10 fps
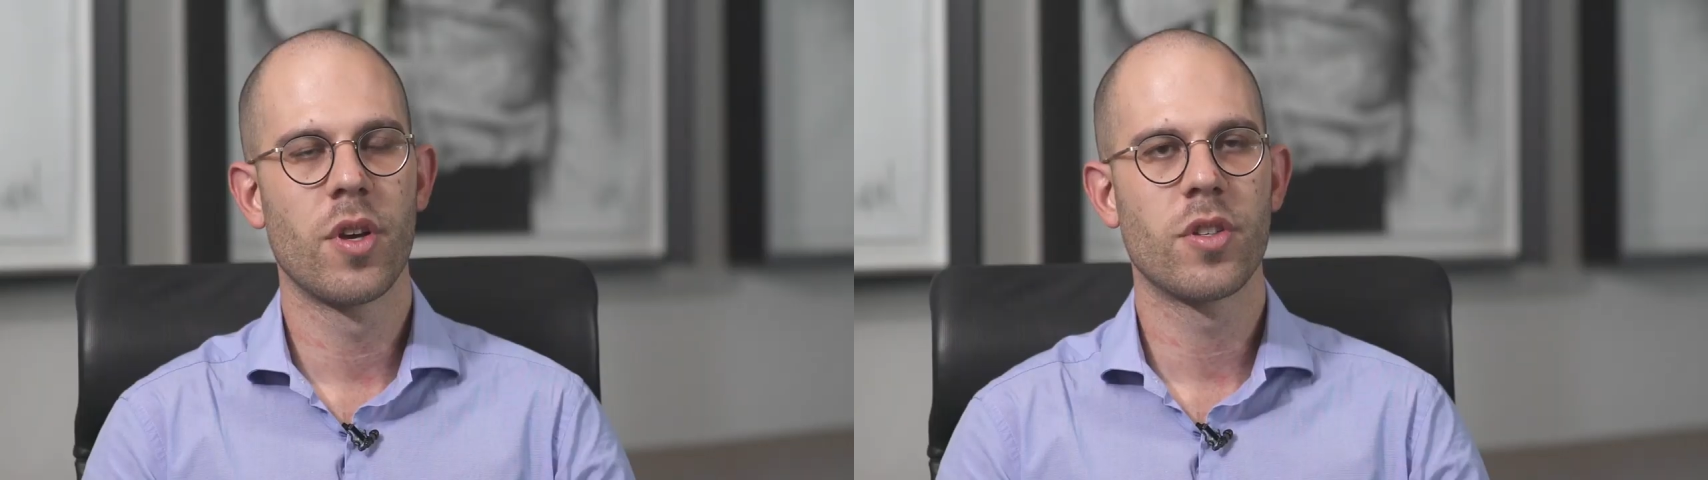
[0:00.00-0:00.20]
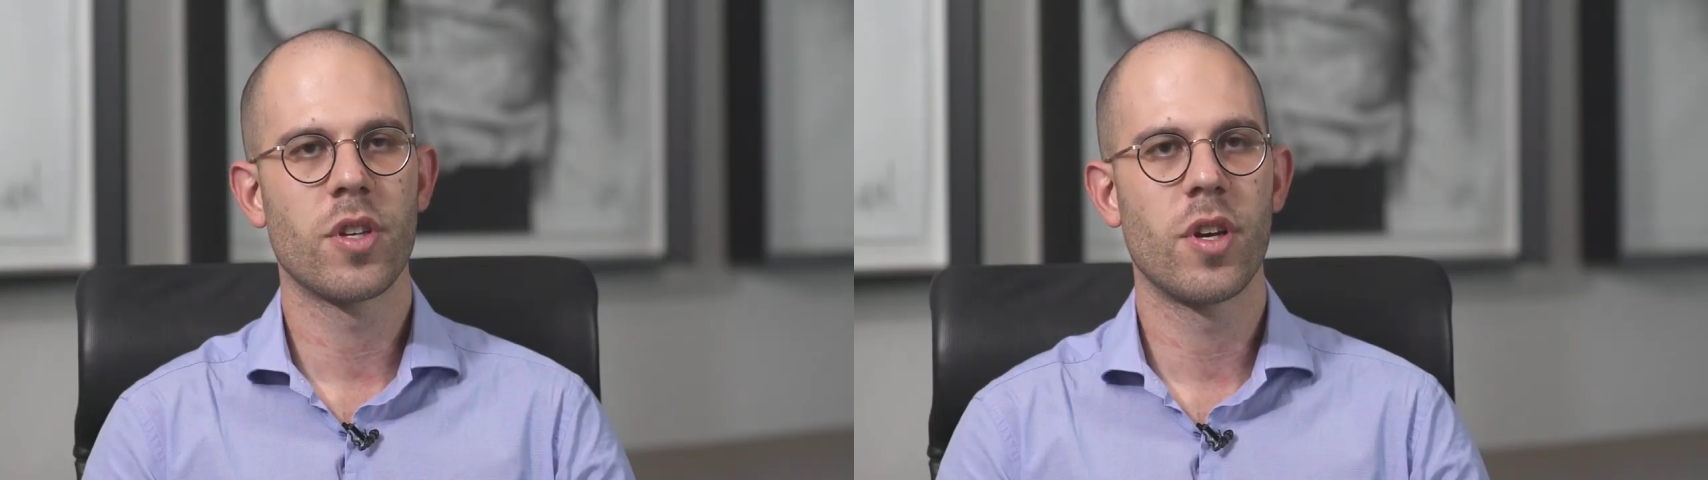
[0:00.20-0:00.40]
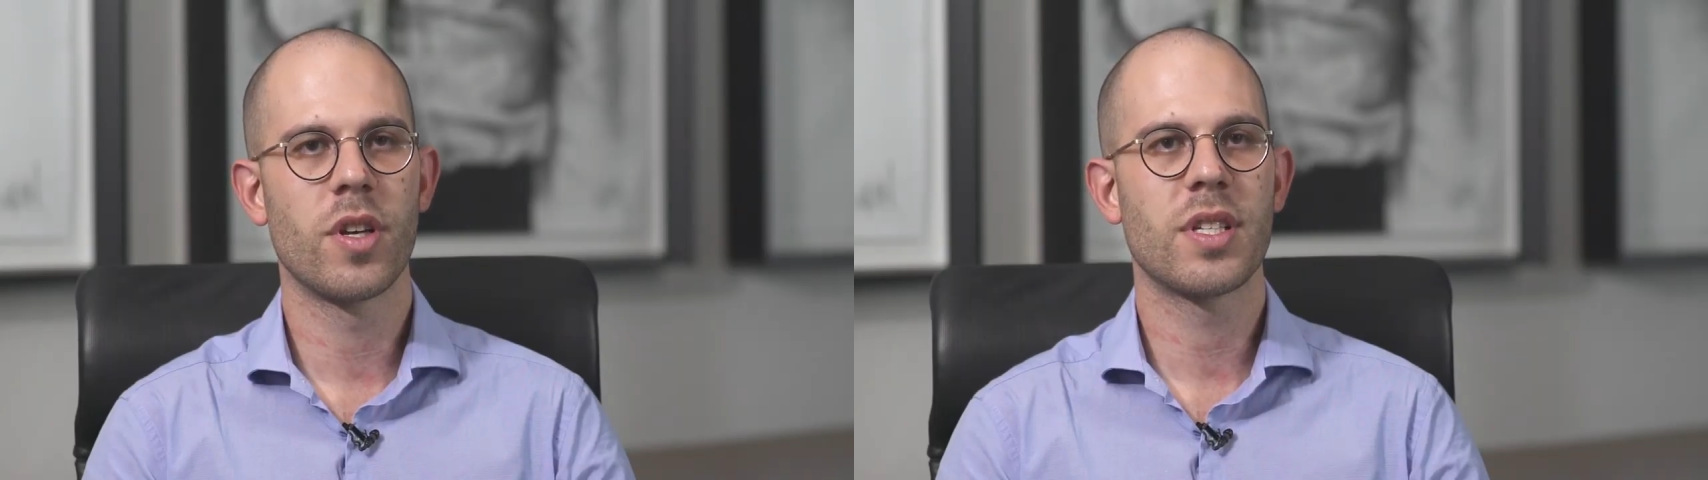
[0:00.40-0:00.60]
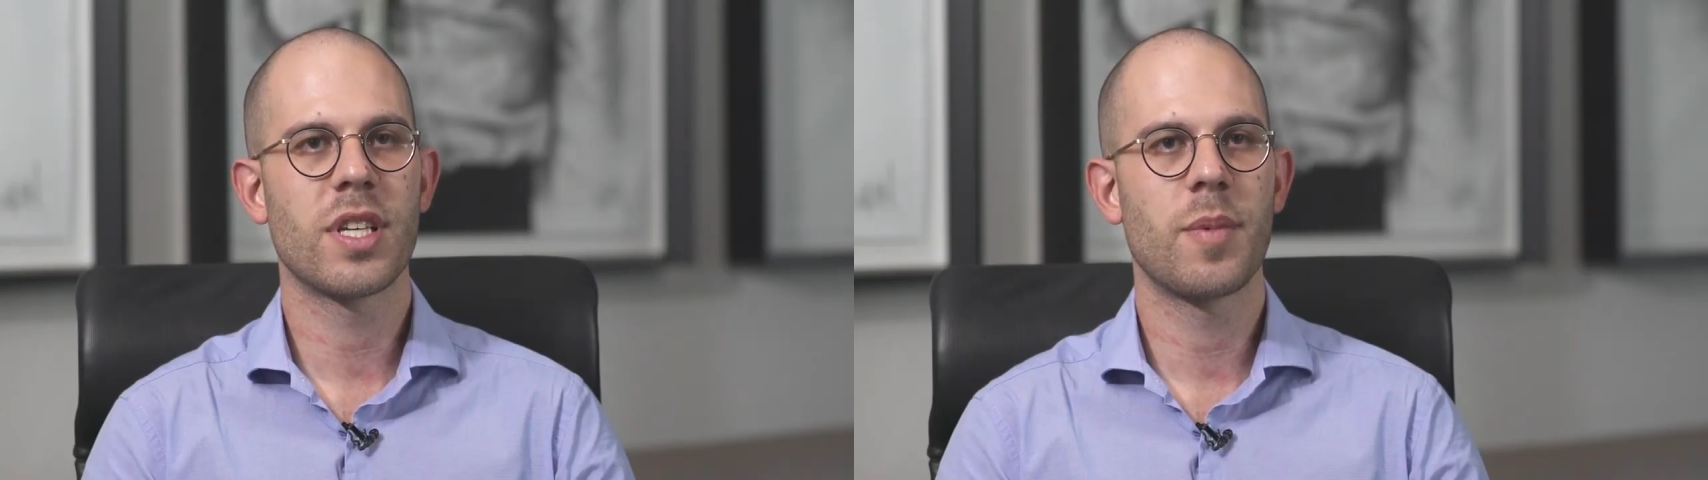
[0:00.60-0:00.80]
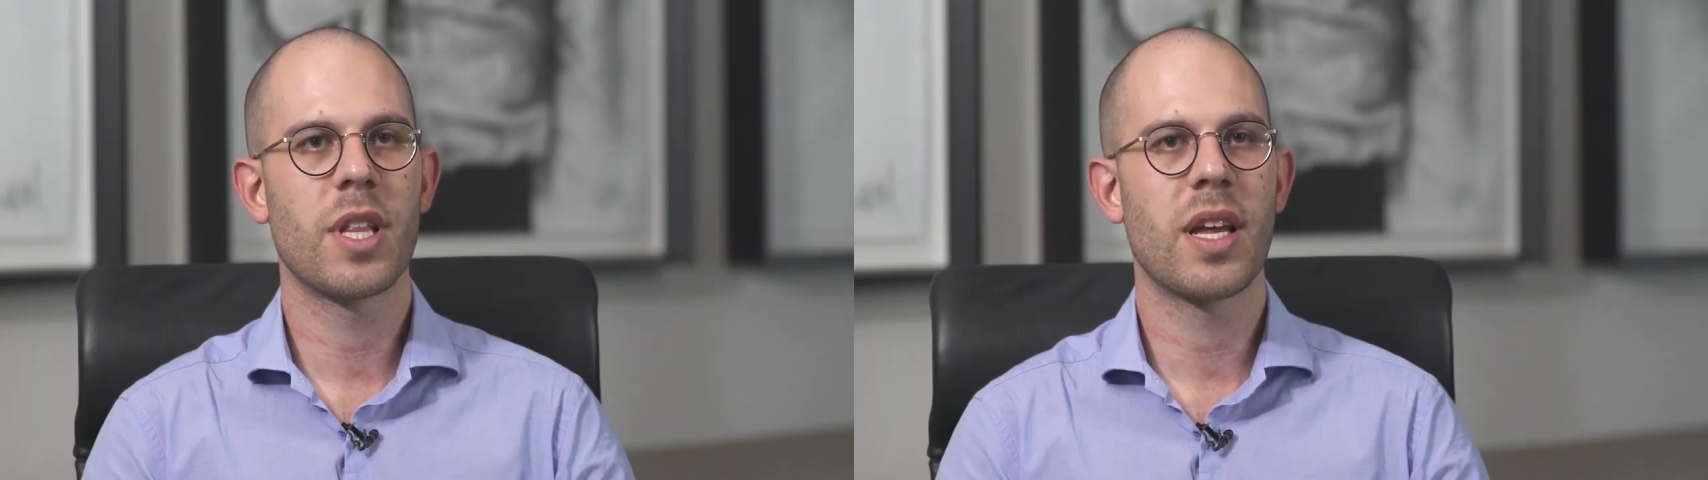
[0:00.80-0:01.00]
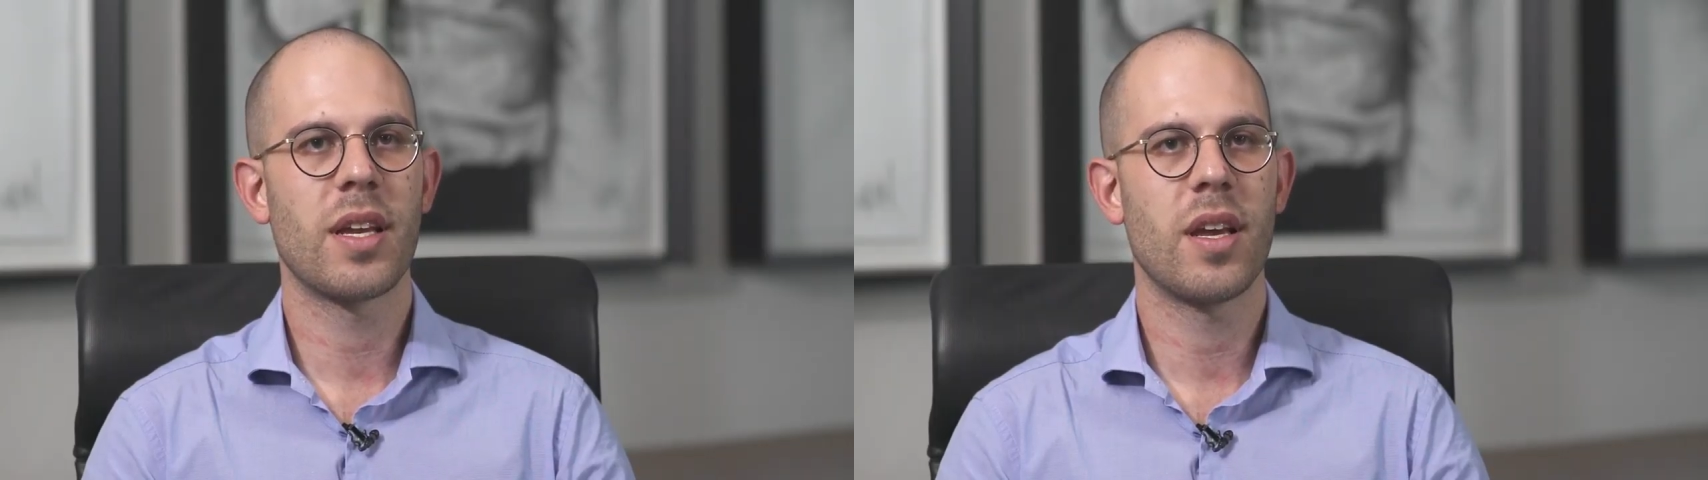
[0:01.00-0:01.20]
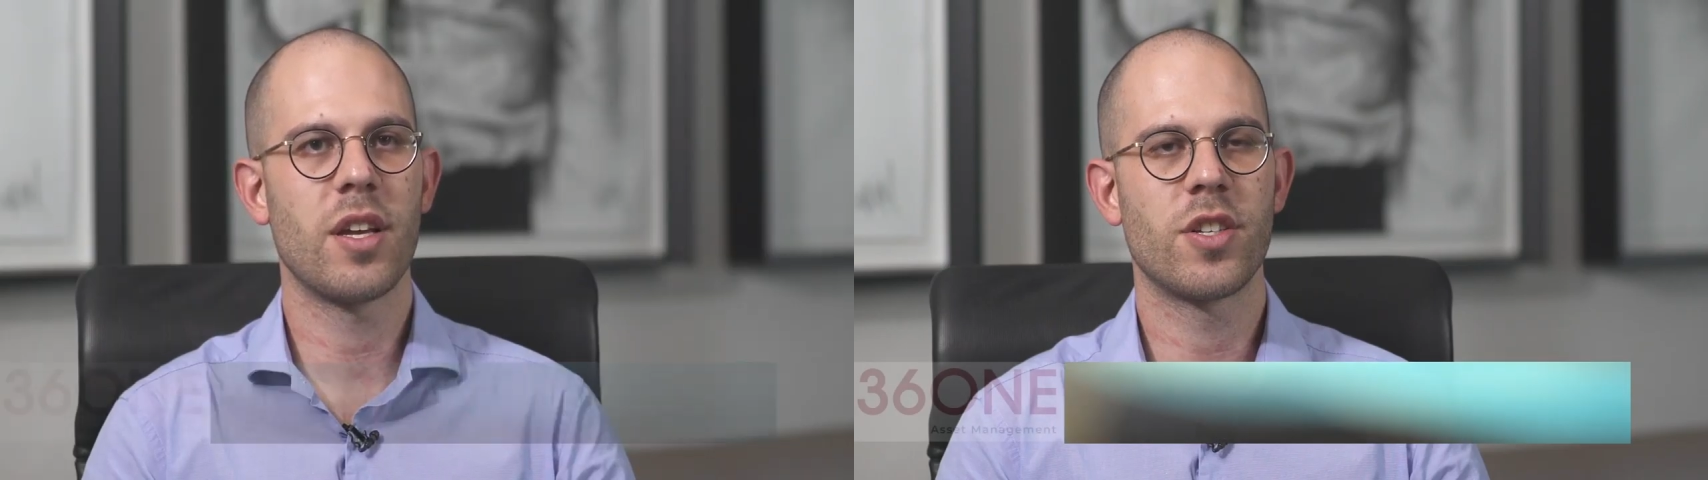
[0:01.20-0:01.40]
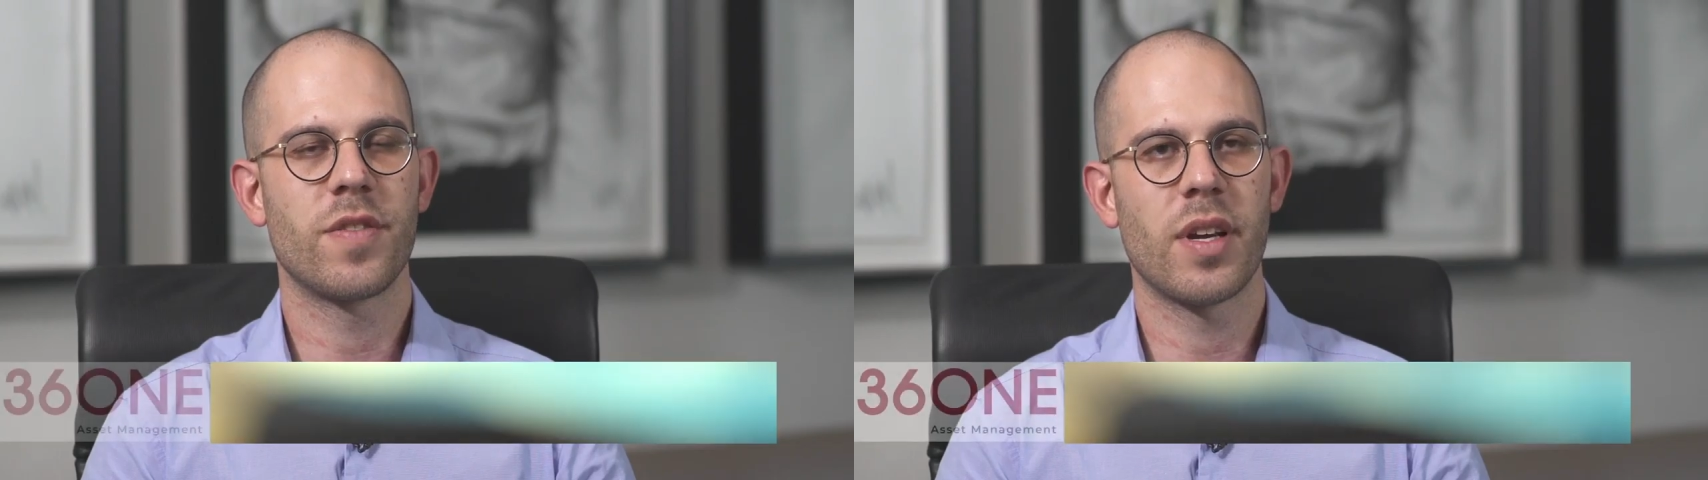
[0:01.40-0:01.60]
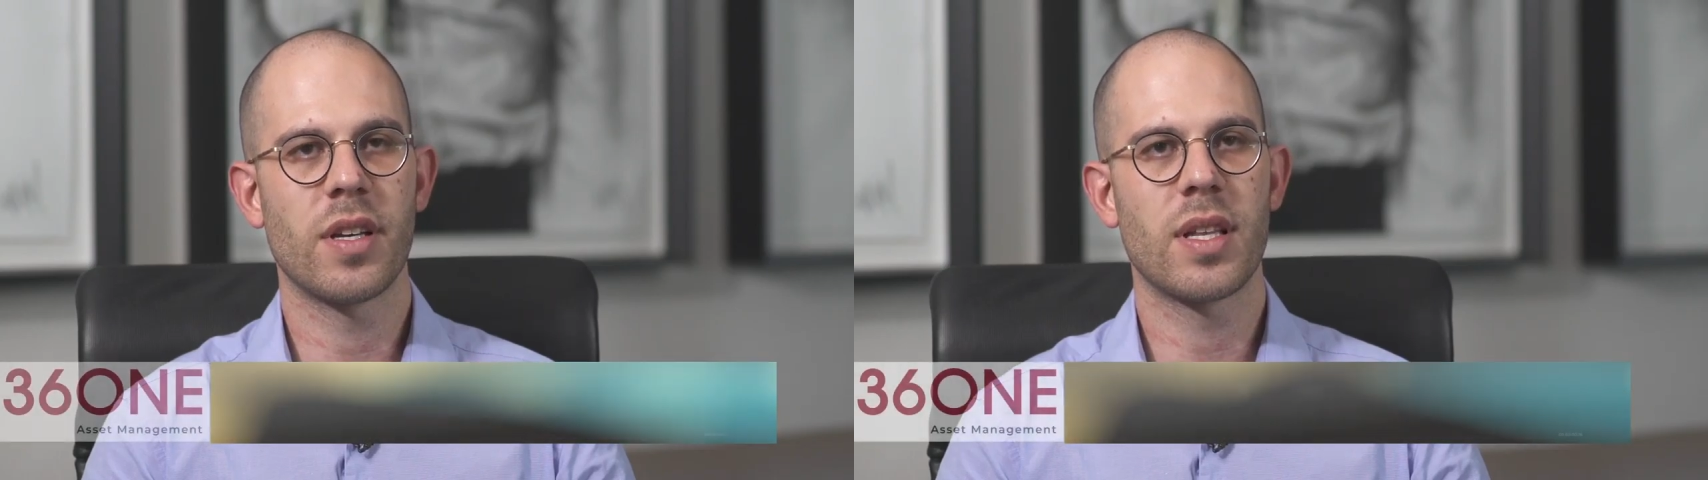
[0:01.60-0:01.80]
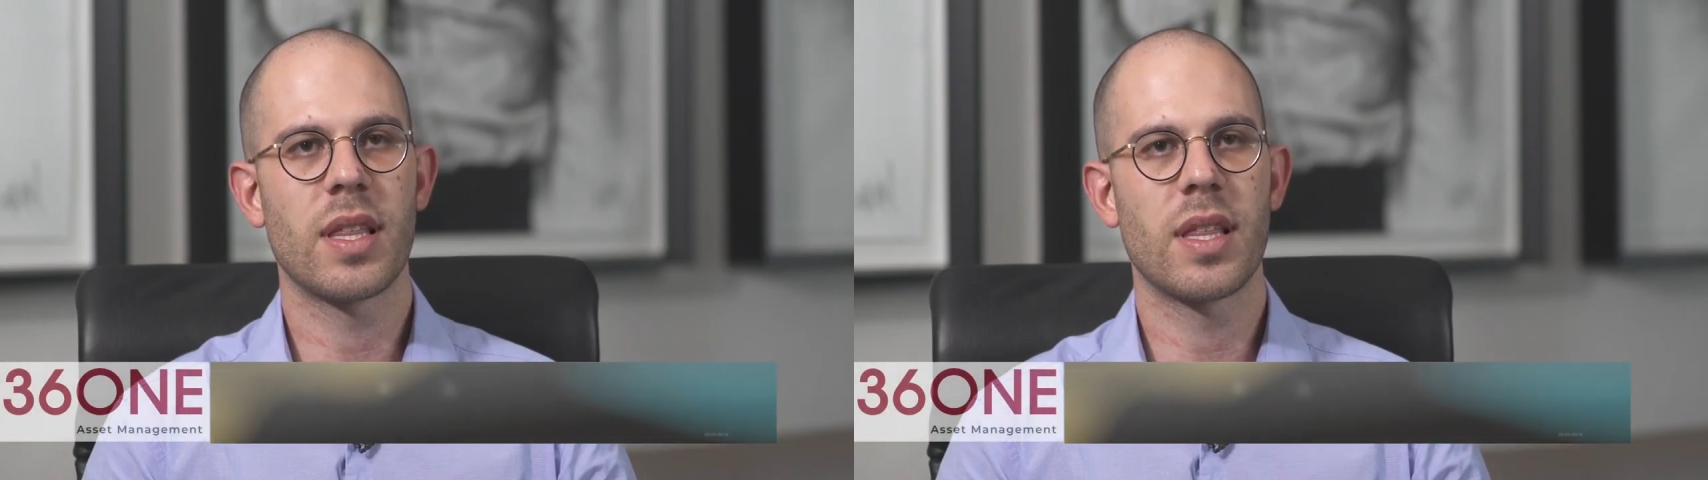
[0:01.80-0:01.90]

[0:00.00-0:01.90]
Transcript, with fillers: So, some of that hedge fund